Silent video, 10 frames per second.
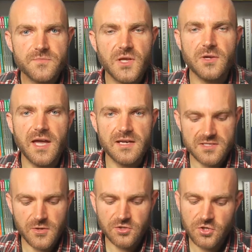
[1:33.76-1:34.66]
Okay,
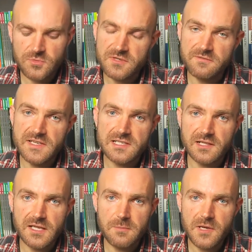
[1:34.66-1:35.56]
so in terms of this
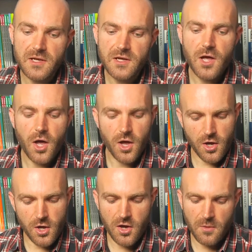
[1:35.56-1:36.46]
clip,
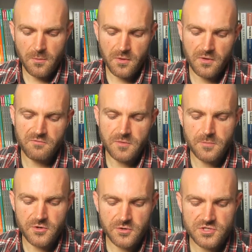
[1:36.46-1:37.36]
the
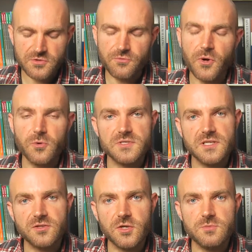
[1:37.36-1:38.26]
production roles
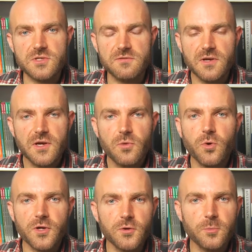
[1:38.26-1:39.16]
in terms of
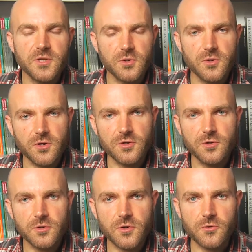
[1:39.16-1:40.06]
what you'll be doing on
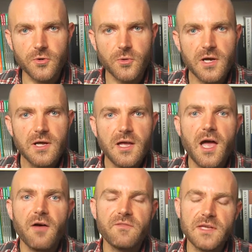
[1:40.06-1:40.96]
your crew
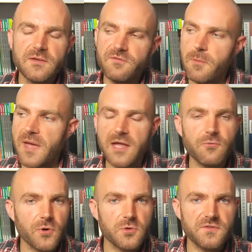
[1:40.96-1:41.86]
and the main
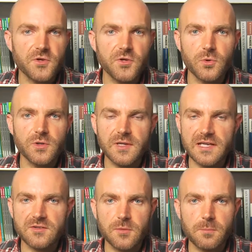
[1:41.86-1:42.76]
roles that you will
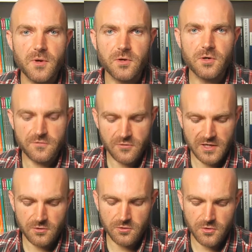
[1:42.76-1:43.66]
need to cover
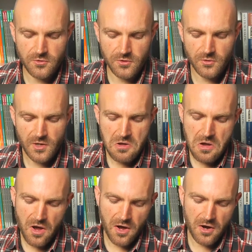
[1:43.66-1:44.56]
in your crew
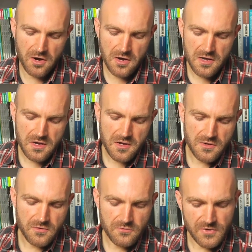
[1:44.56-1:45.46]
are
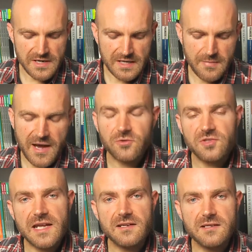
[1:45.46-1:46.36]
really about
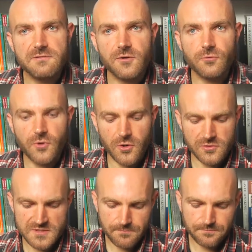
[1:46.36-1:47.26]
10 different
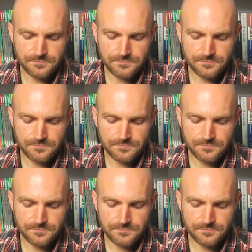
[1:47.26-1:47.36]
roles.